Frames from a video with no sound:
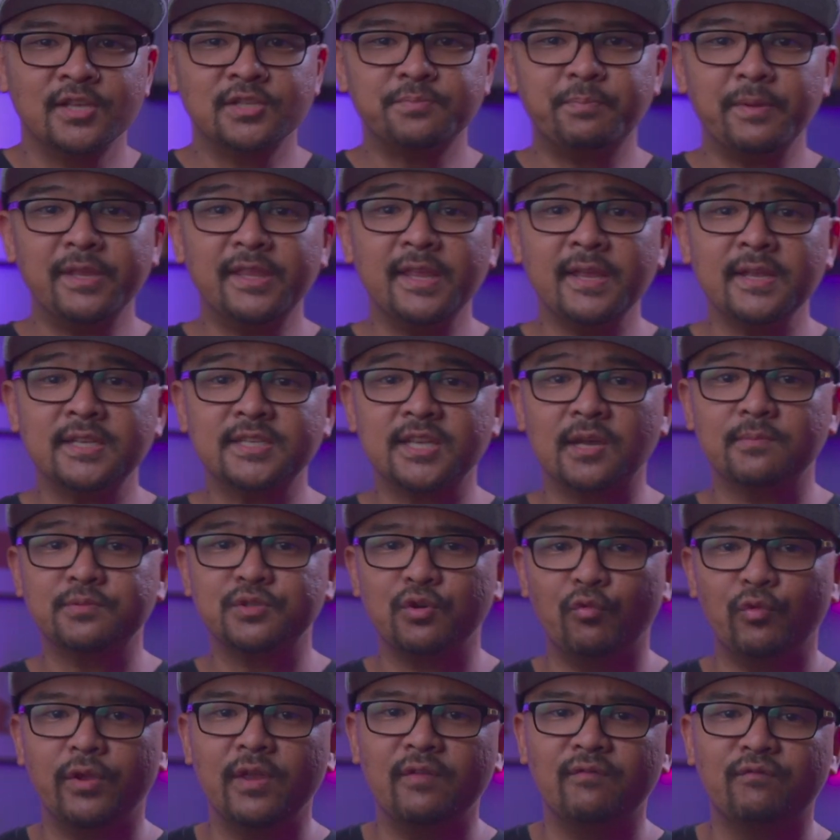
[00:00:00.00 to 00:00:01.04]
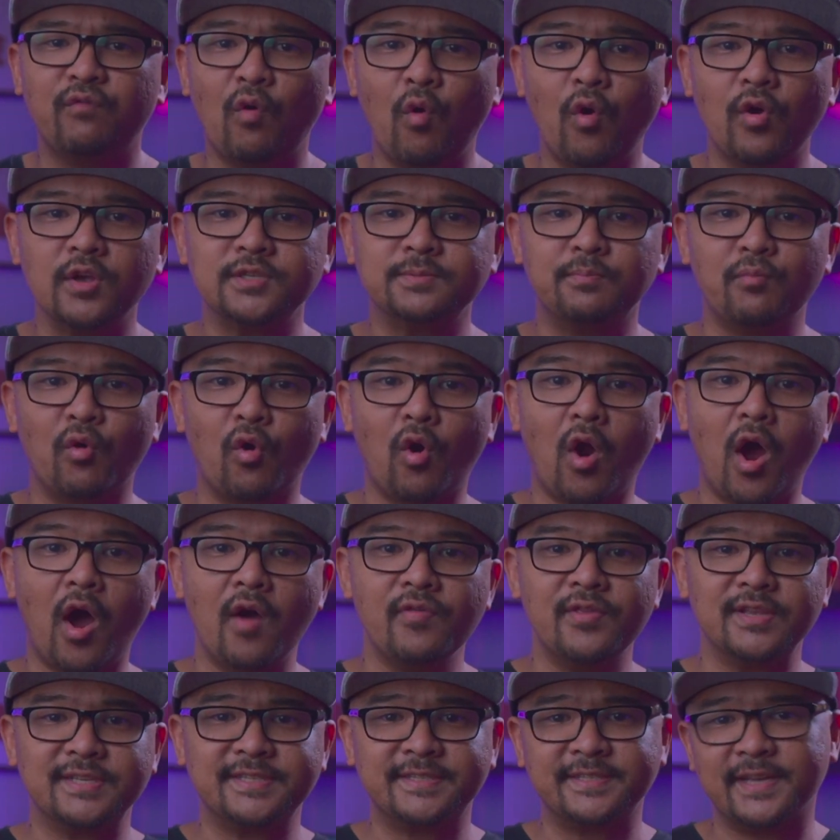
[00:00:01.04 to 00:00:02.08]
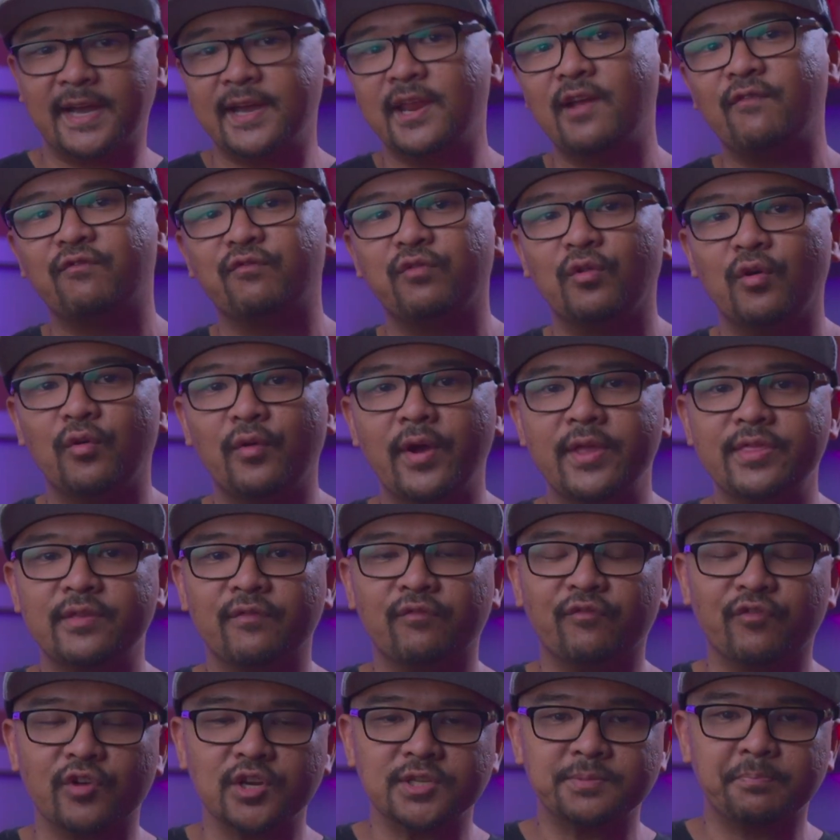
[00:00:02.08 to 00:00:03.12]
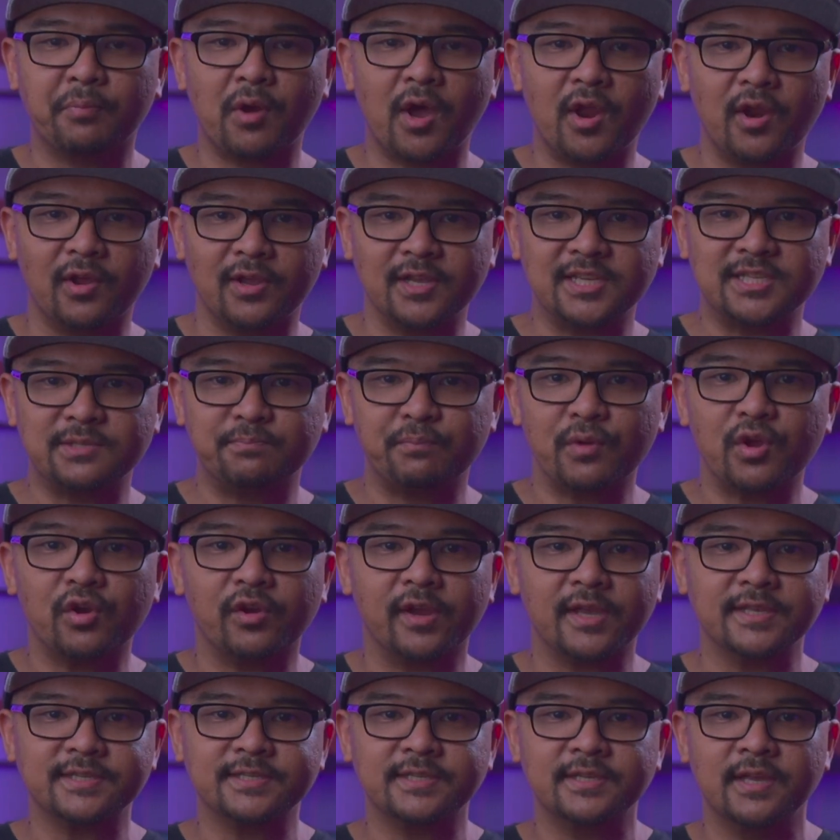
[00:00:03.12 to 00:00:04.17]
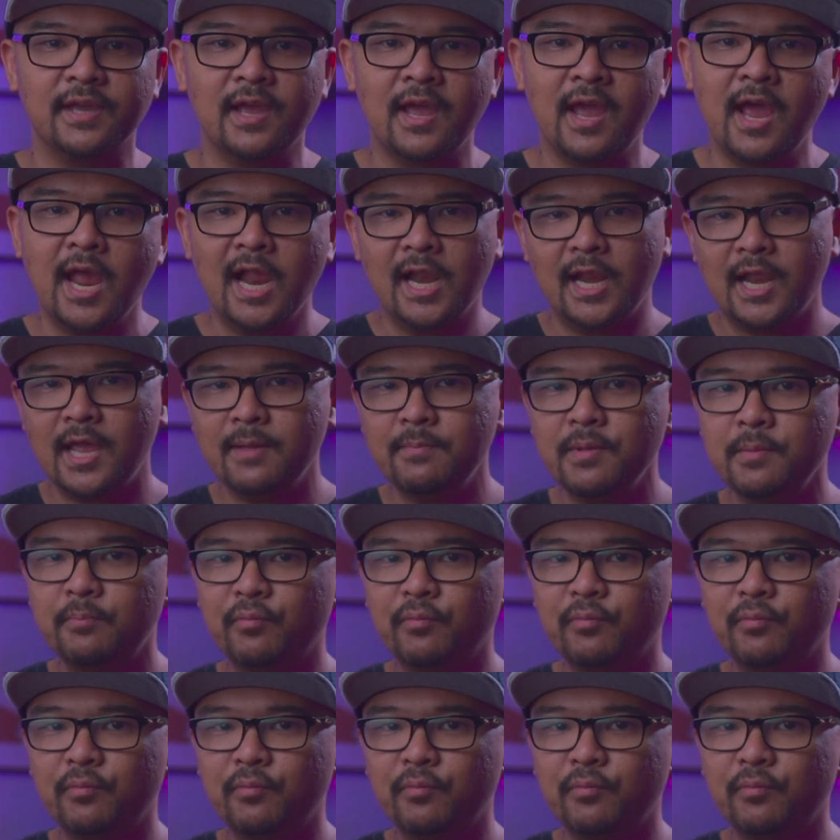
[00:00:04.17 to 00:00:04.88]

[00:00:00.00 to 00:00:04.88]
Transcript: To speed things up so we can focus more on the sign-up flow and the first product experience, let me